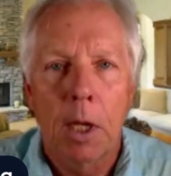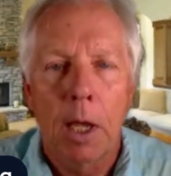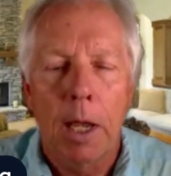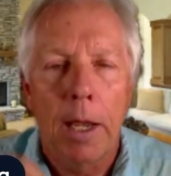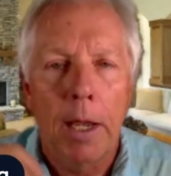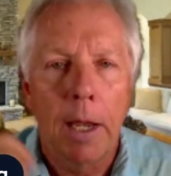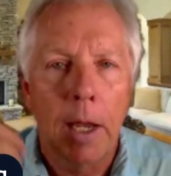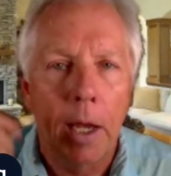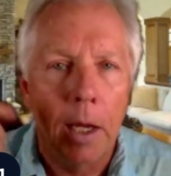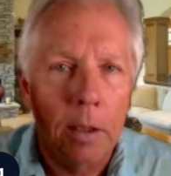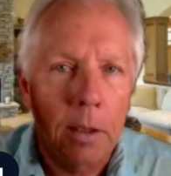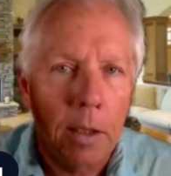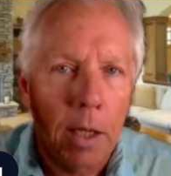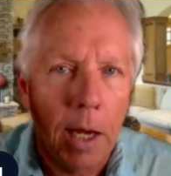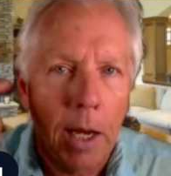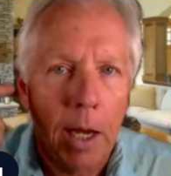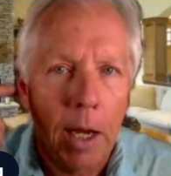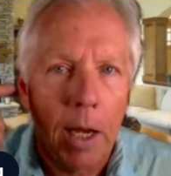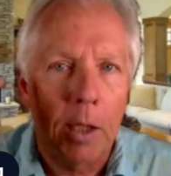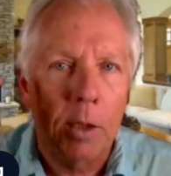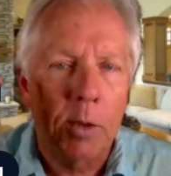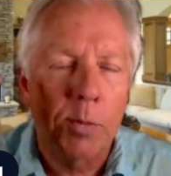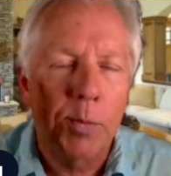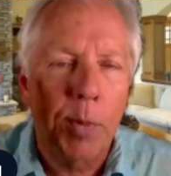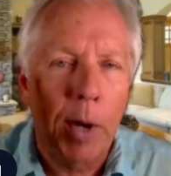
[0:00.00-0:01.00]
and it
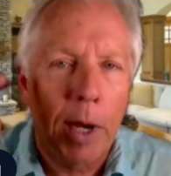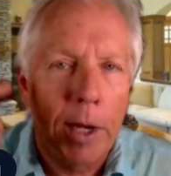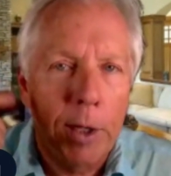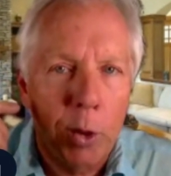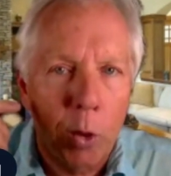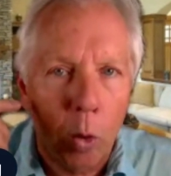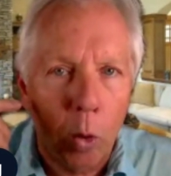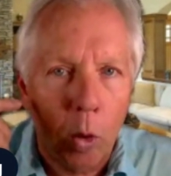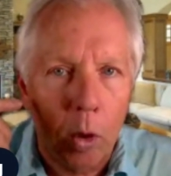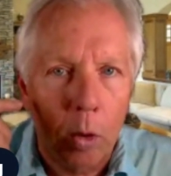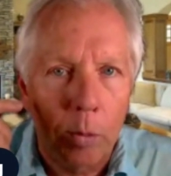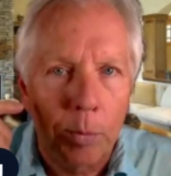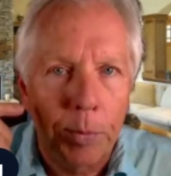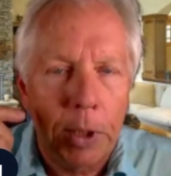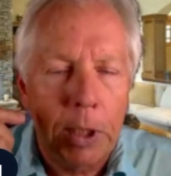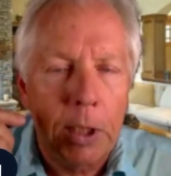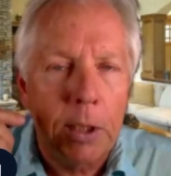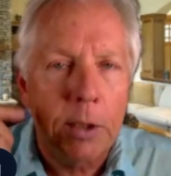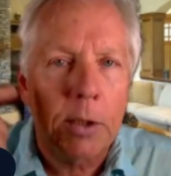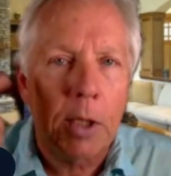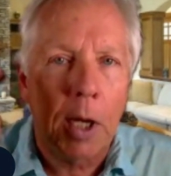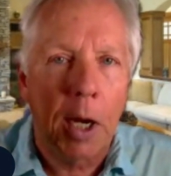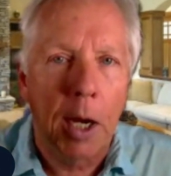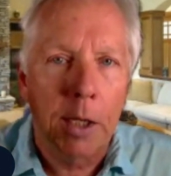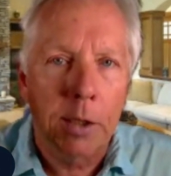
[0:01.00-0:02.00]
has binaural
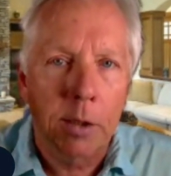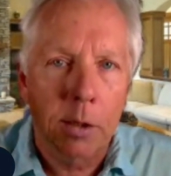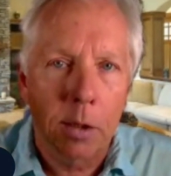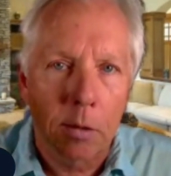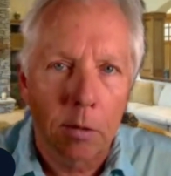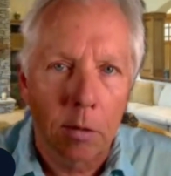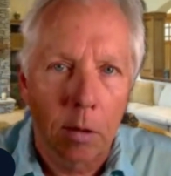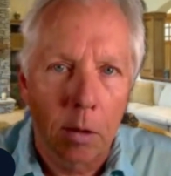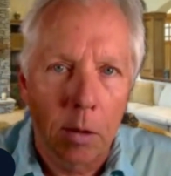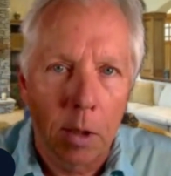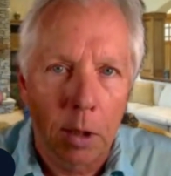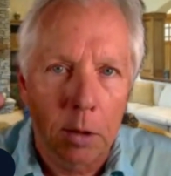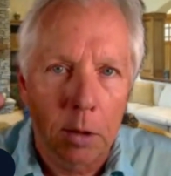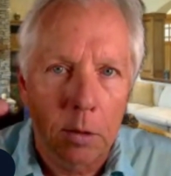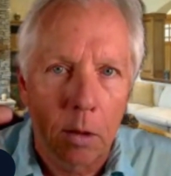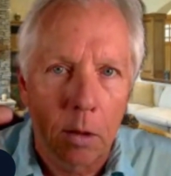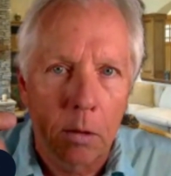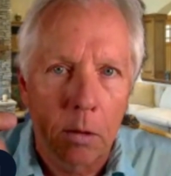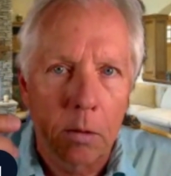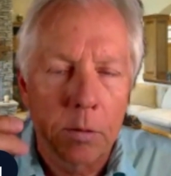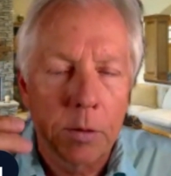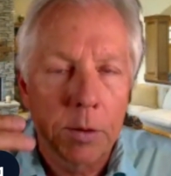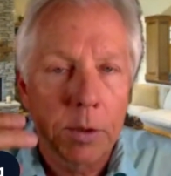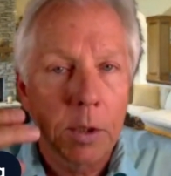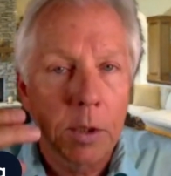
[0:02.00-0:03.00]
beats, isochronic
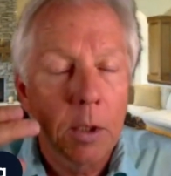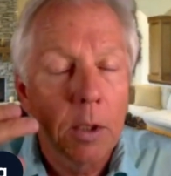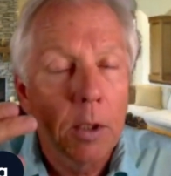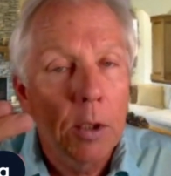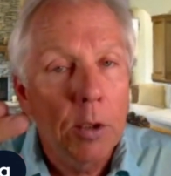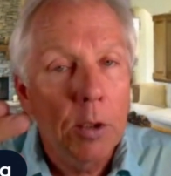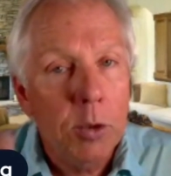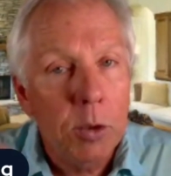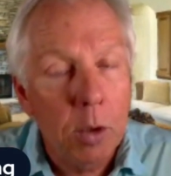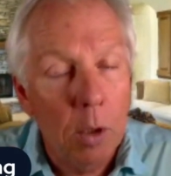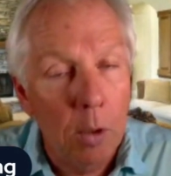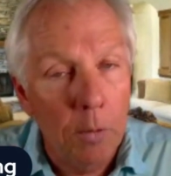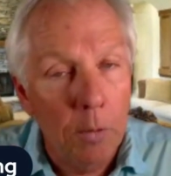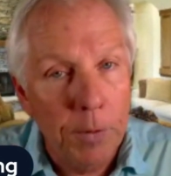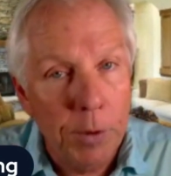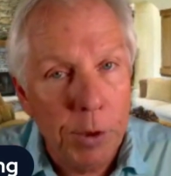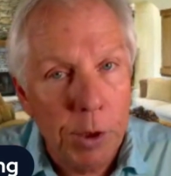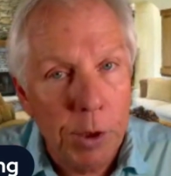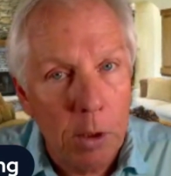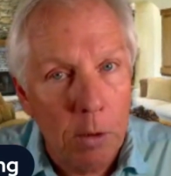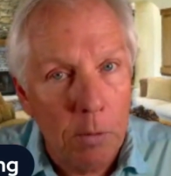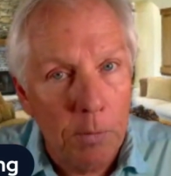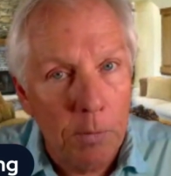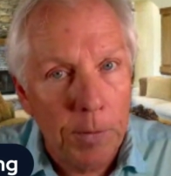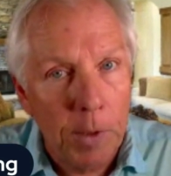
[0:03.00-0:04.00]
tones,
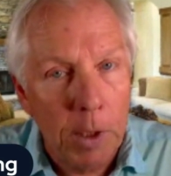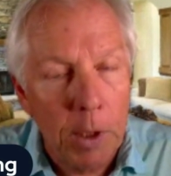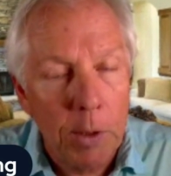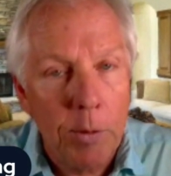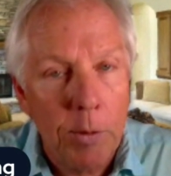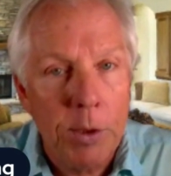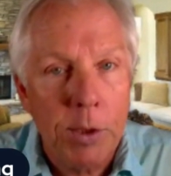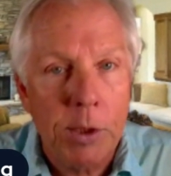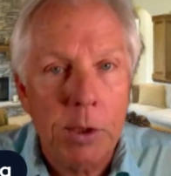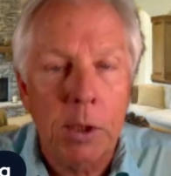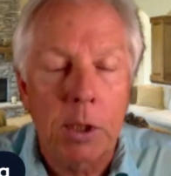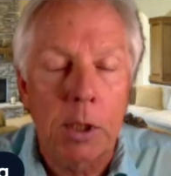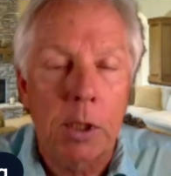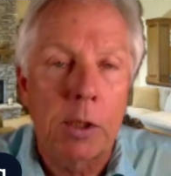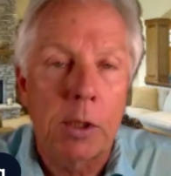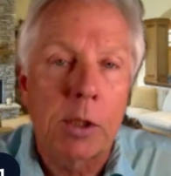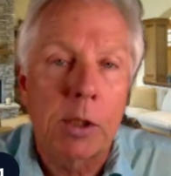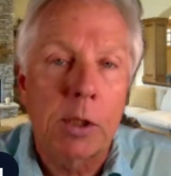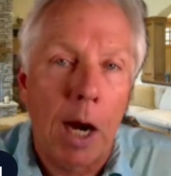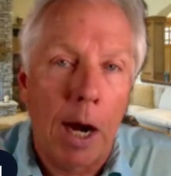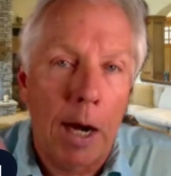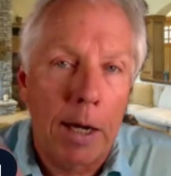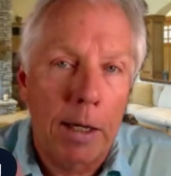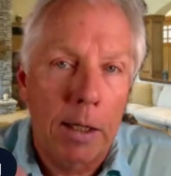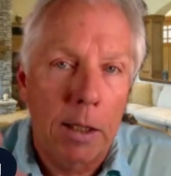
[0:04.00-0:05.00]
solfeggio frequencies,
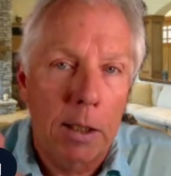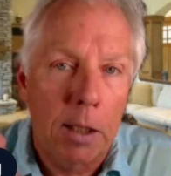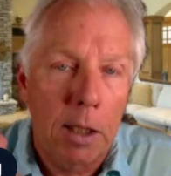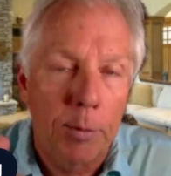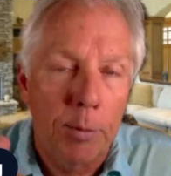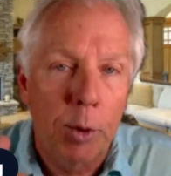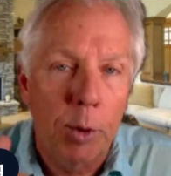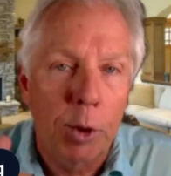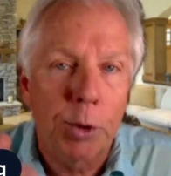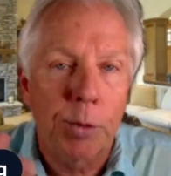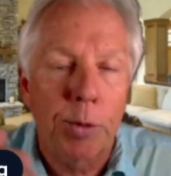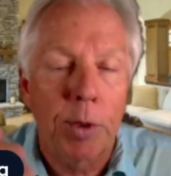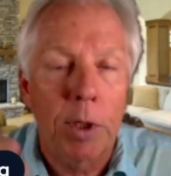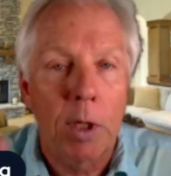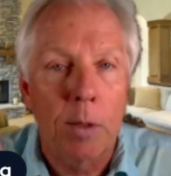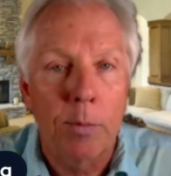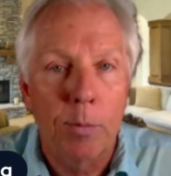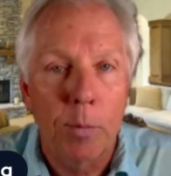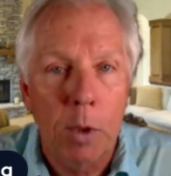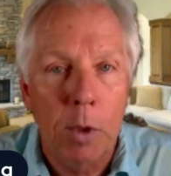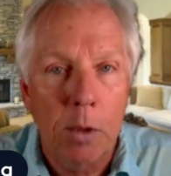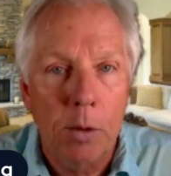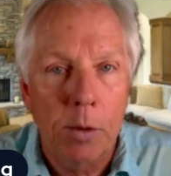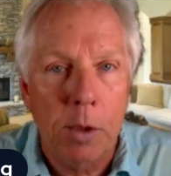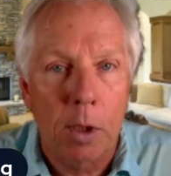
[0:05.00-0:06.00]
guided imagery, and
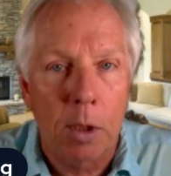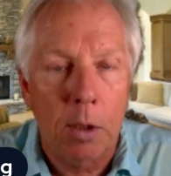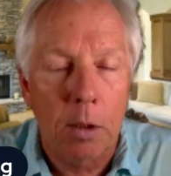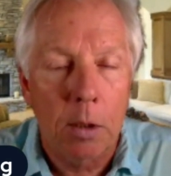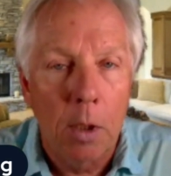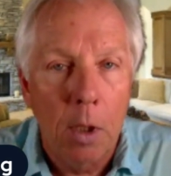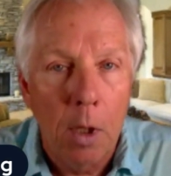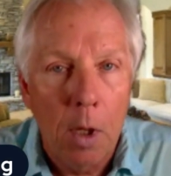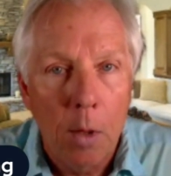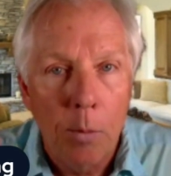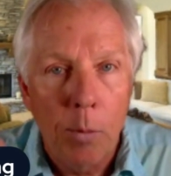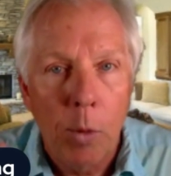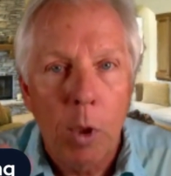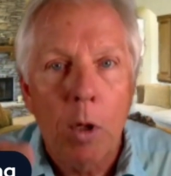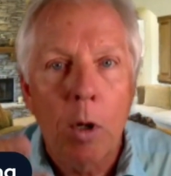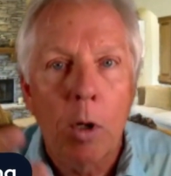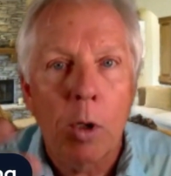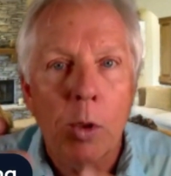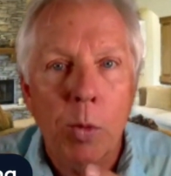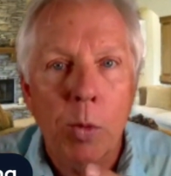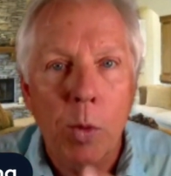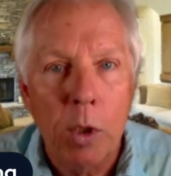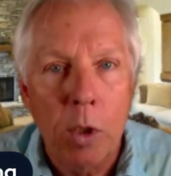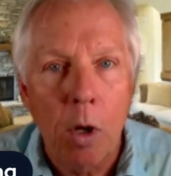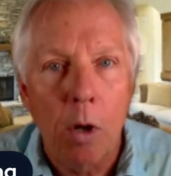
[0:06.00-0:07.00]
music,
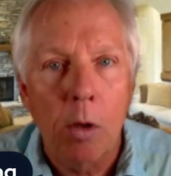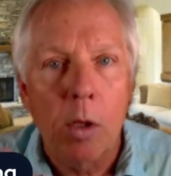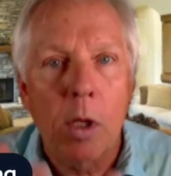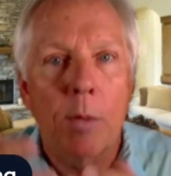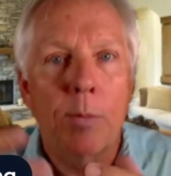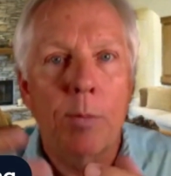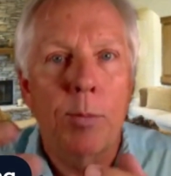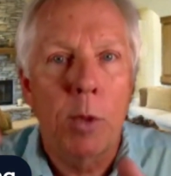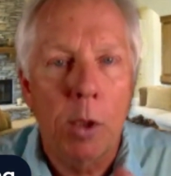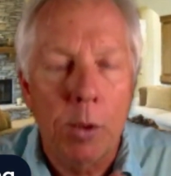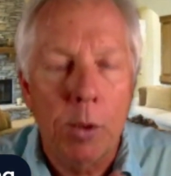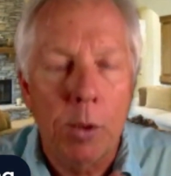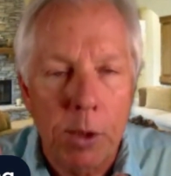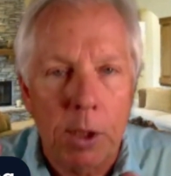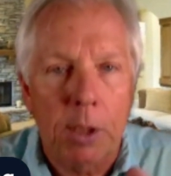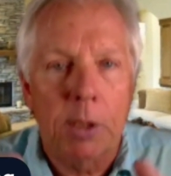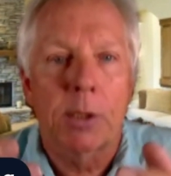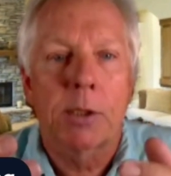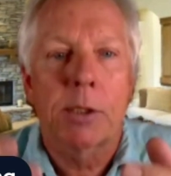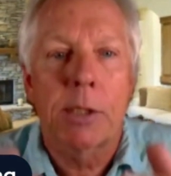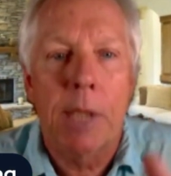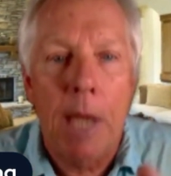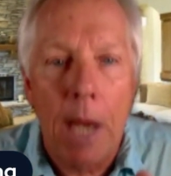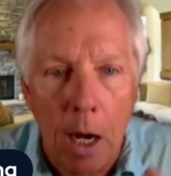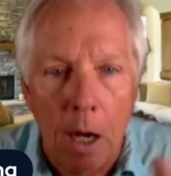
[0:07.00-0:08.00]
because we know that music and
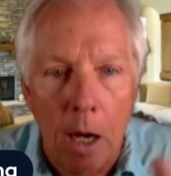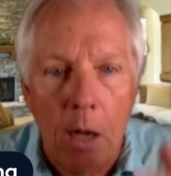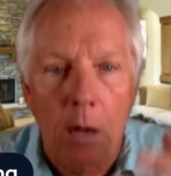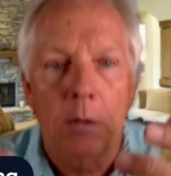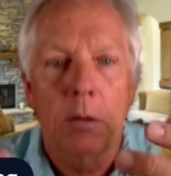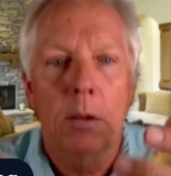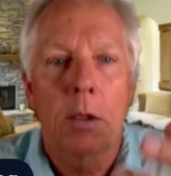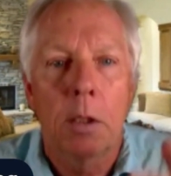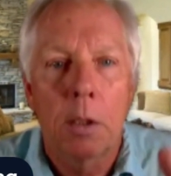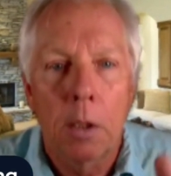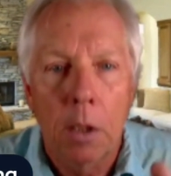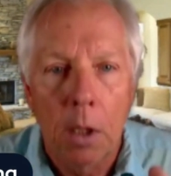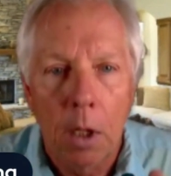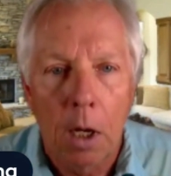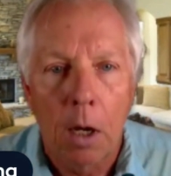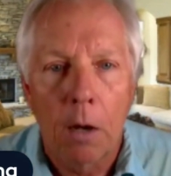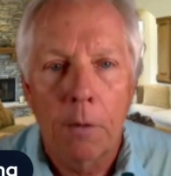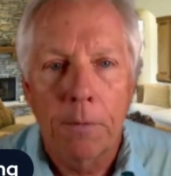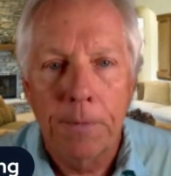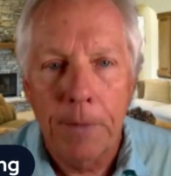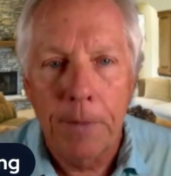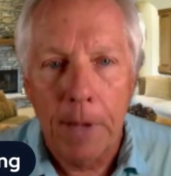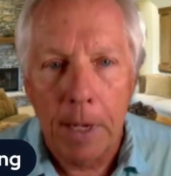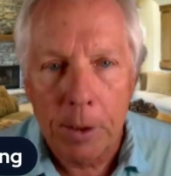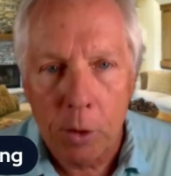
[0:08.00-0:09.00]
sound
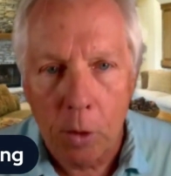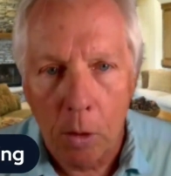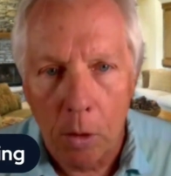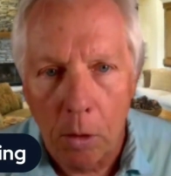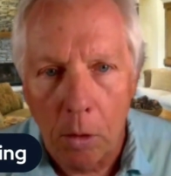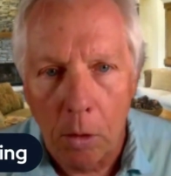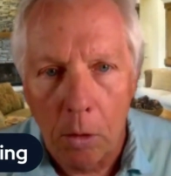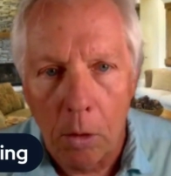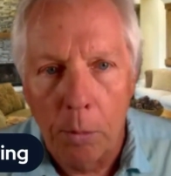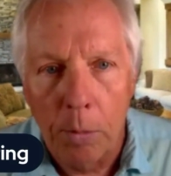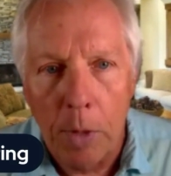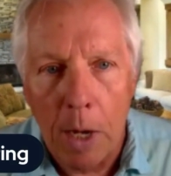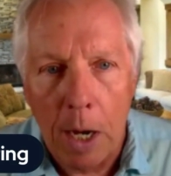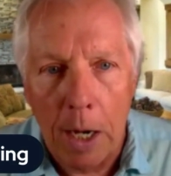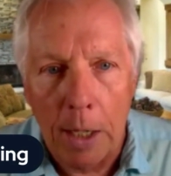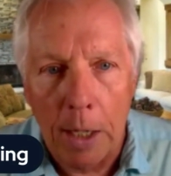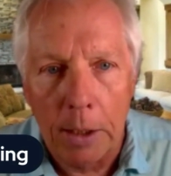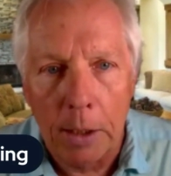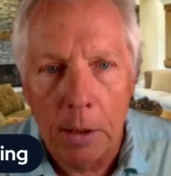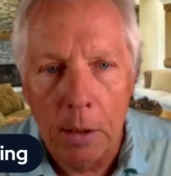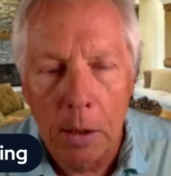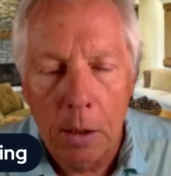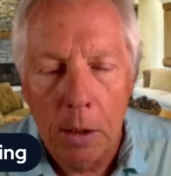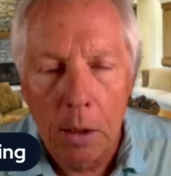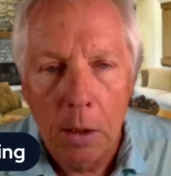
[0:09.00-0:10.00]
affects our whole
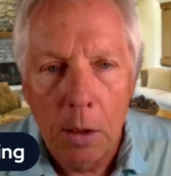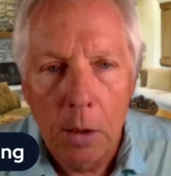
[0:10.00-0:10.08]
body.